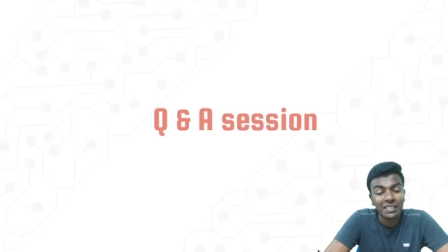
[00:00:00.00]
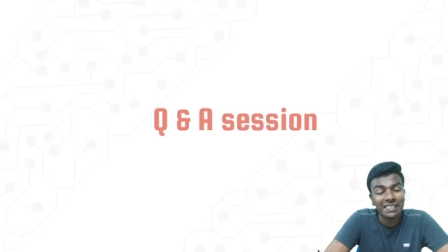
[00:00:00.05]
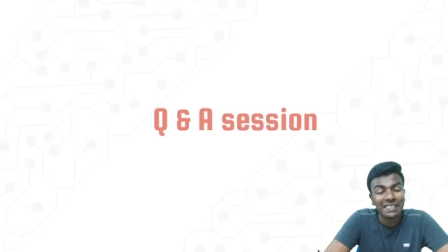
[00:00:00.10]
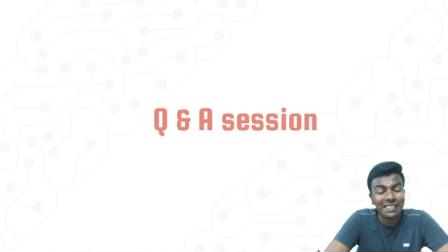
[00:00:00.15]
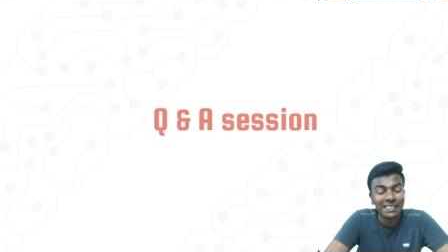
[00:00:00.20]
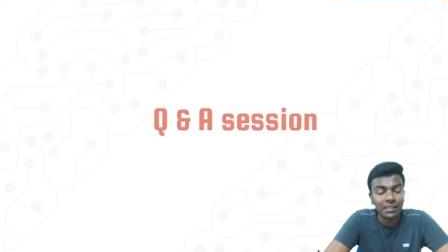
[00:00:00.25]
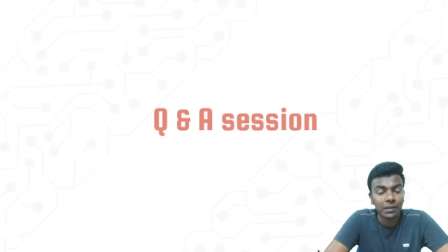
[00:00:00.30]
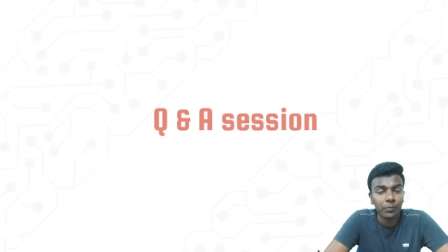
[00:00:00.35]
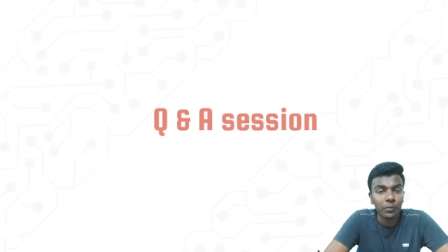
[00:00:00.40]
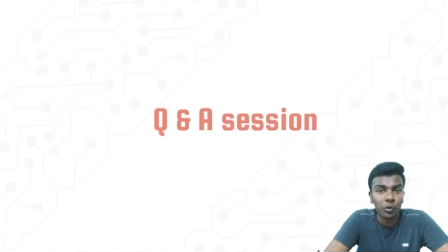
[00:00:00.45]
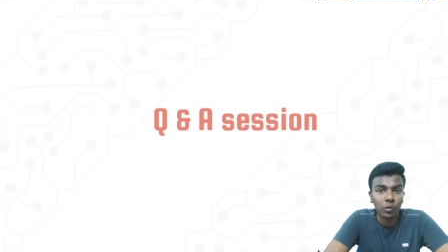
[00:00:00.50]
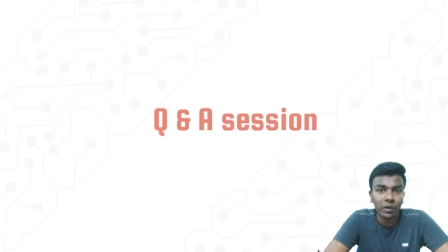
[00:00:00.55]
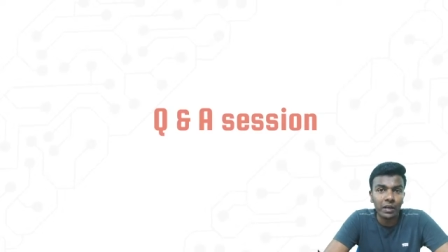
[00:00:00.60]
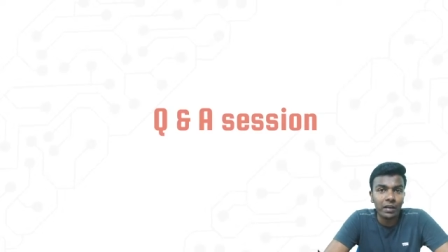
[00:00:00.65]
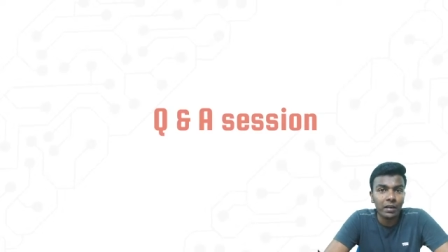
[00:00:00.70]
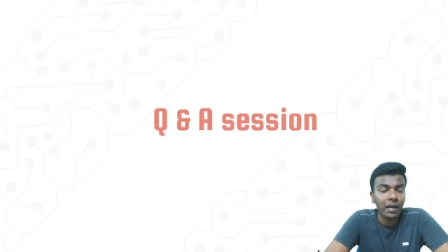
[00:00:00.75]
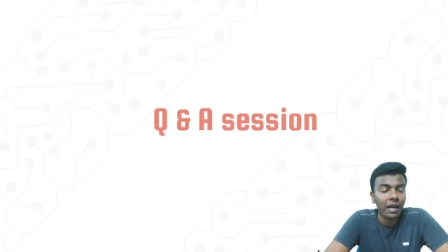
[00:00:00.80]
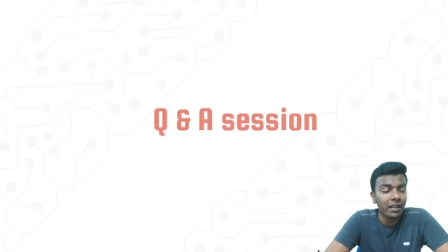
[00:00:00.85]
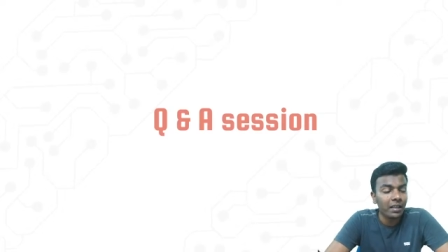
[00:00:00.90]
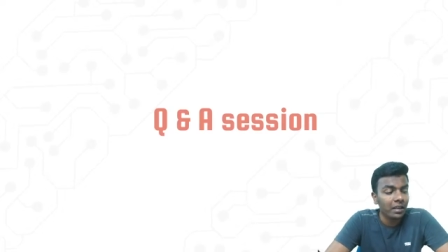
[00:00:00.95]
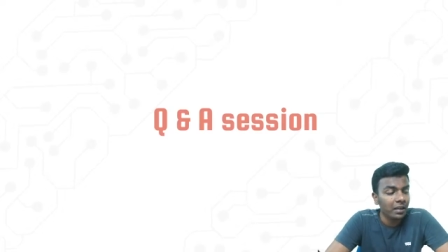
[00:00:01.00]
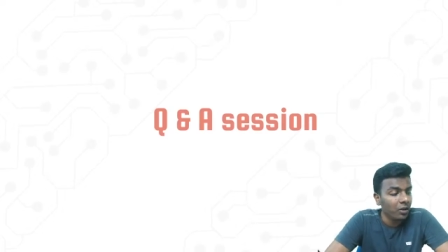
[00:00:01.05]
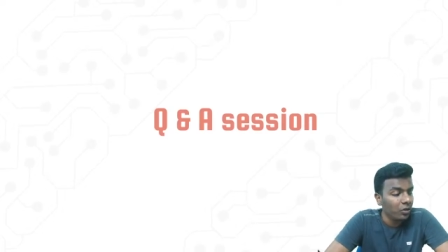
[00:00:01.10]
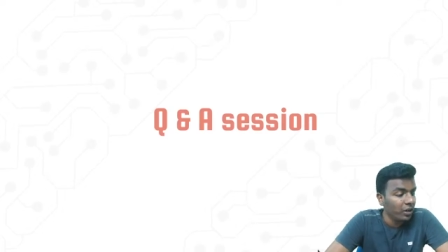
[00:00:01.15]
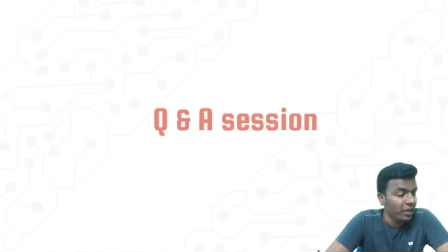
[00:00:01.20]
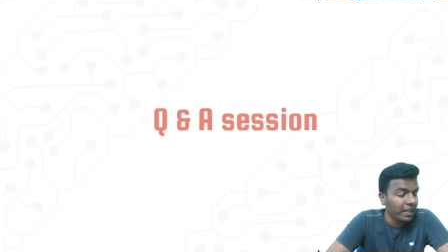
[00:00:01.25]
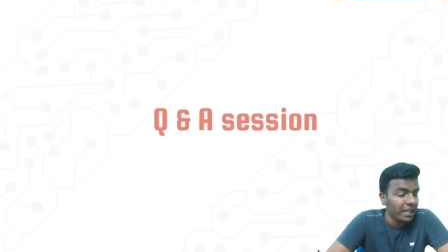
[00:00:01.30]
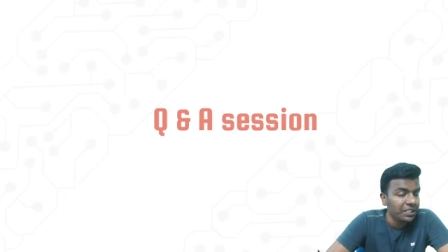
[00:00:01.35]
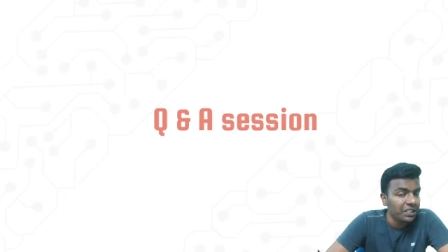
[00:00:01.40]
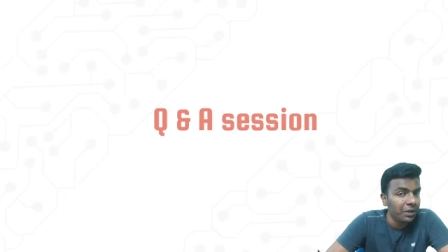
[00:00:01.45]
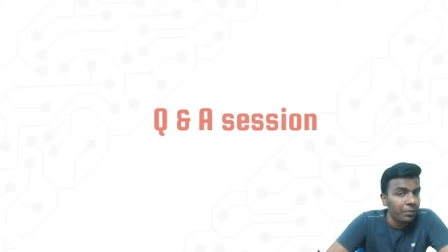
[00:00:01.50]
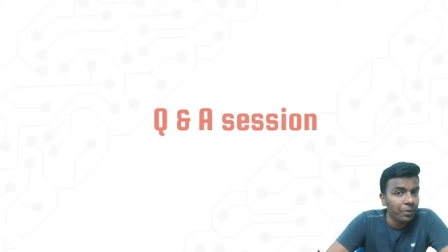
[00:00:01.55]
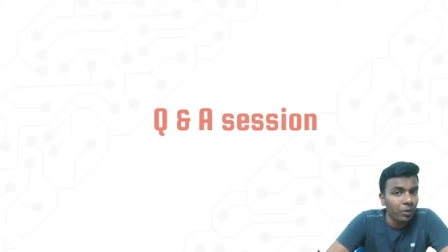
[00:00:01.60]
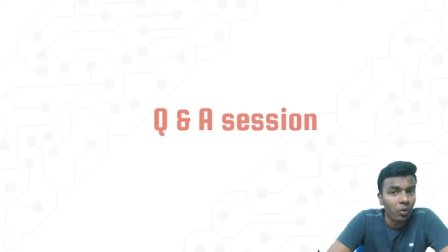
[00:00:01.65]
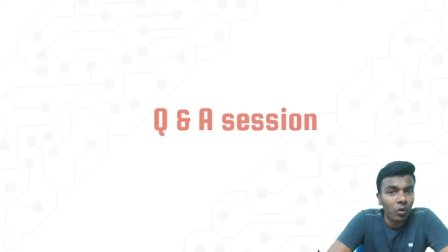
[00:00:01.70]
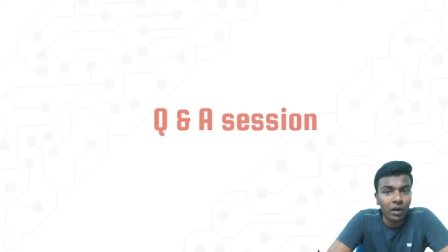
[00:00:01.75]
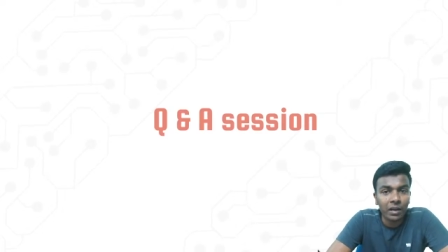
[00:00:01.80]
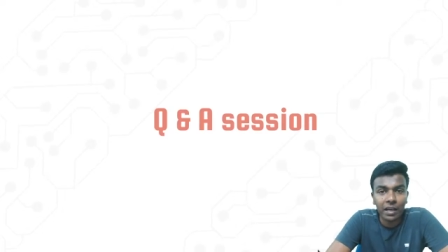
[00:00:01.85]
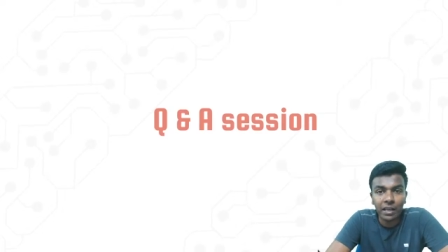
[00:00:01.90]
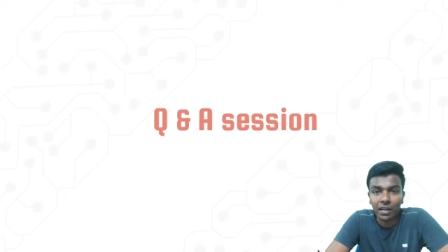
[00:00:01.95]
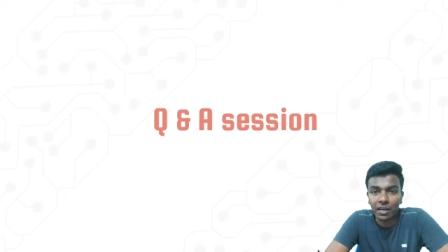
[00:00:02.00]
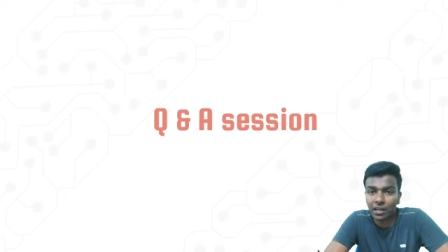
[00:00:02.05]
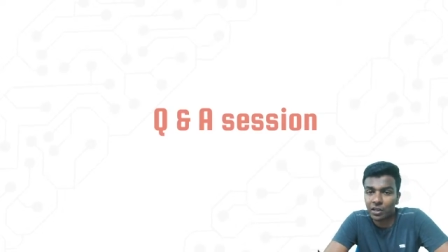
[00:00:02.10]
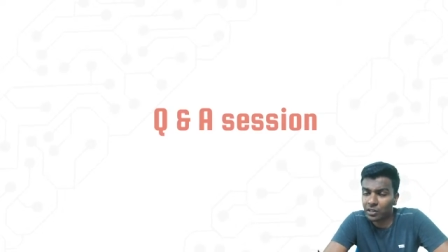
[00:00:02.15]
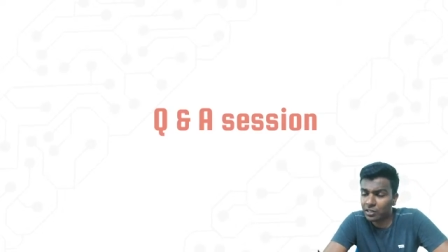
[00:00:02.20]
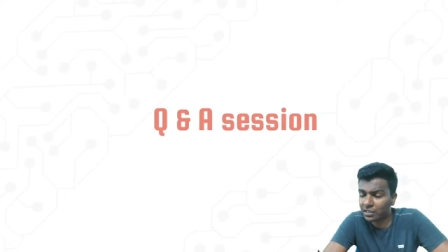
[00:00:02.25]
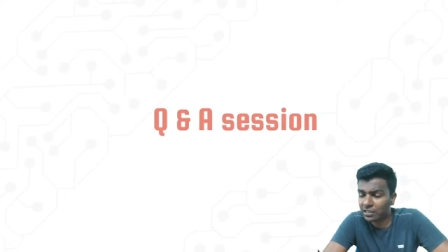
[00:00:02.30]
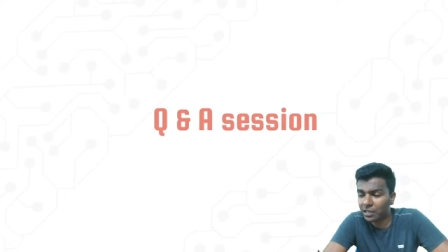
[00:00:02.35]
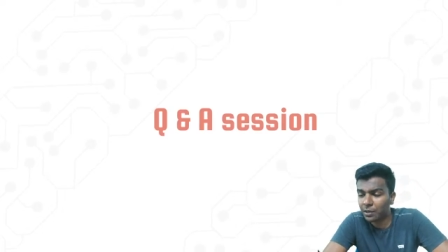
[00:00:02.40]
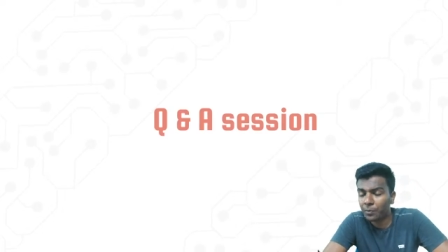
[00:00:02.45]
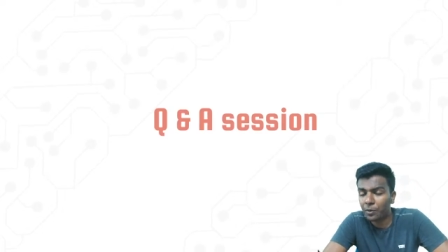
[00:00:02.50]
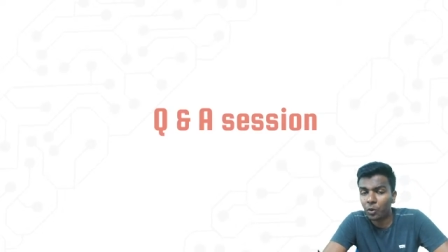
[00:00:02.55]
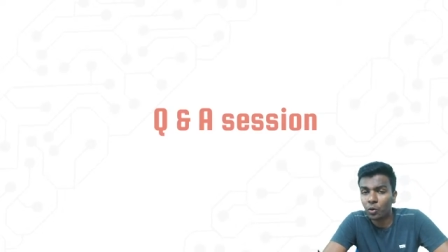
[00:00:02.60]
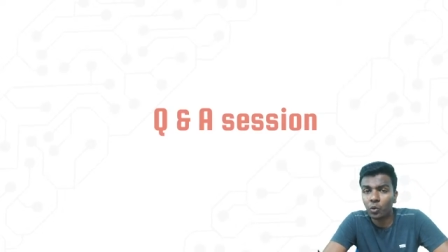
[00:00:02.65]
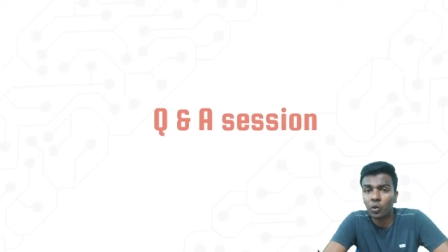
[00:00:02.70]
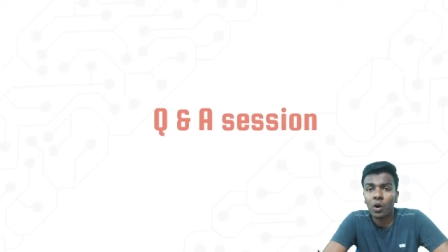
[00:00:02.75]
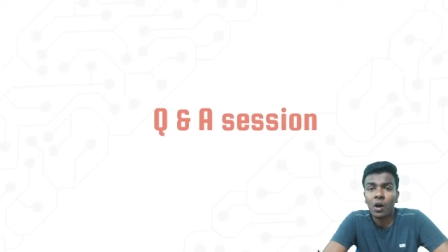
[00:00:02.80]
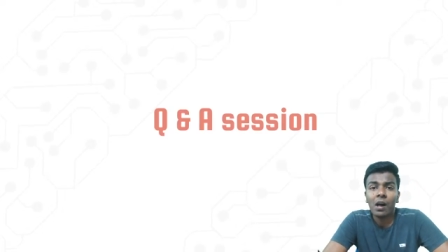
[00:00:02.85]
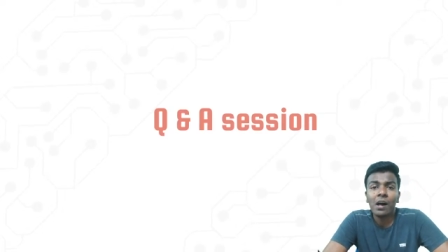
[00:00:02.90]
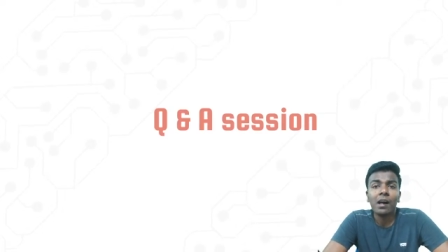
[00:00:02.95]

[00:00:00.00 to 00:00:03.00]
system you need. Either you need a GPU or either you need a CPU.